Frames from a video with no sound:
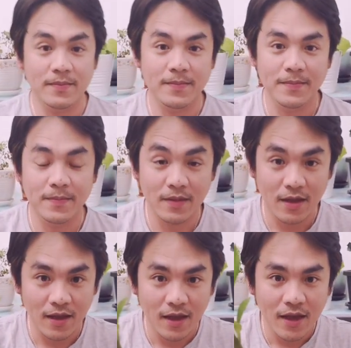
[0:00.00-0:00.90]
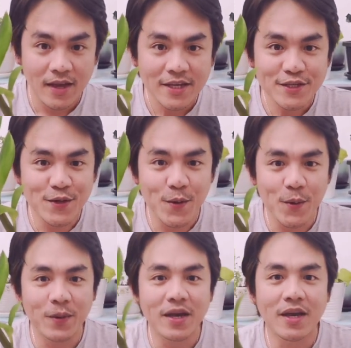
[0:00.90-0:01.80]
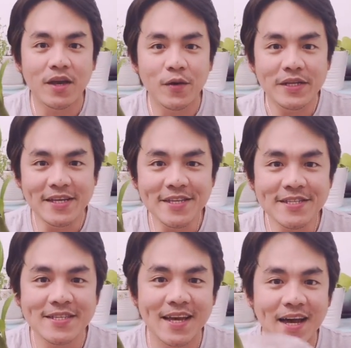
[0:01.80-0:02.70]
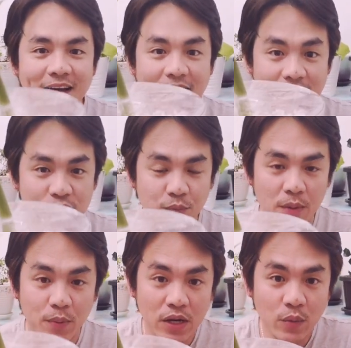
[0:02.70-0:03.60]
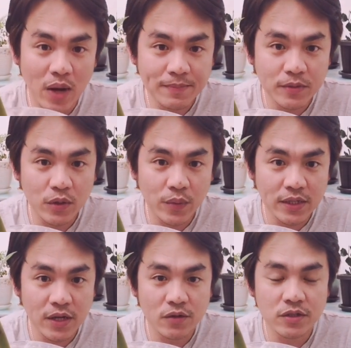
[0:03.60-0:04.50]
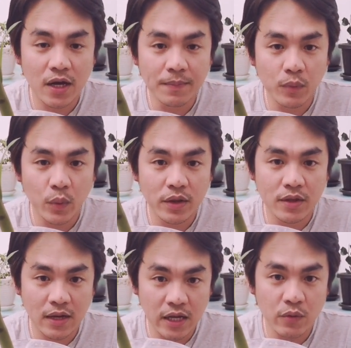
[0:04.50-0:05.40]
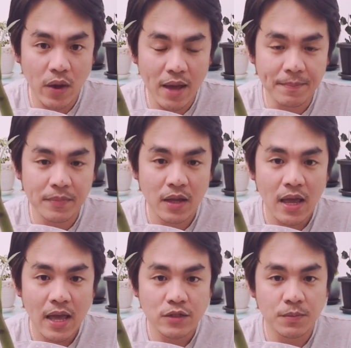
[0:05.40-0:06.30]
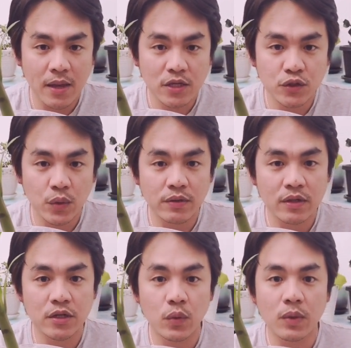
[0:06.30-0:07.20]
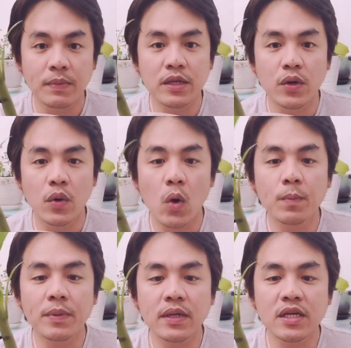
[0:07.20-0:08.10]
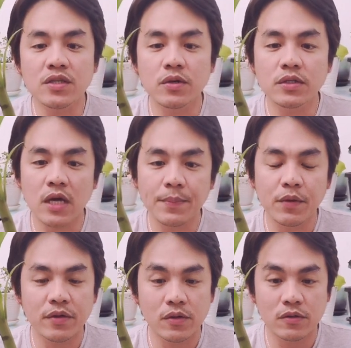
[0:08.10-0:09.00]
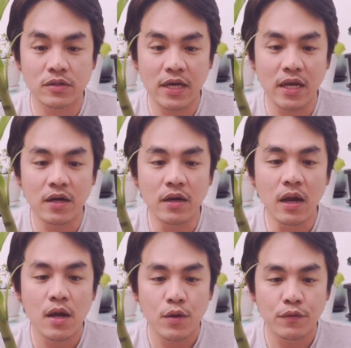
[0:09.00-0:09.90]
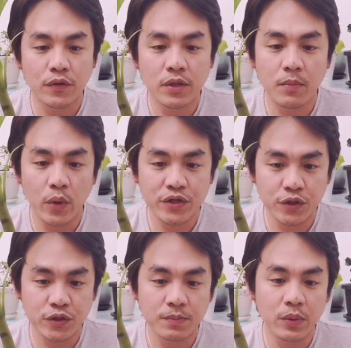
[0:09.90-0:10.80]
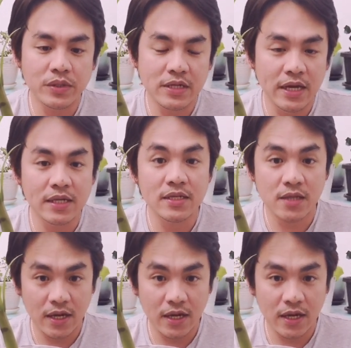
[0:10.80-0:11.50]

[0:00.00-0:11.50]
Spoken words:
So here it is. It is properly wrapped already on top with cling wrap to make sure that there will be no openings on top of the container for the moisture to be retained inside the vase.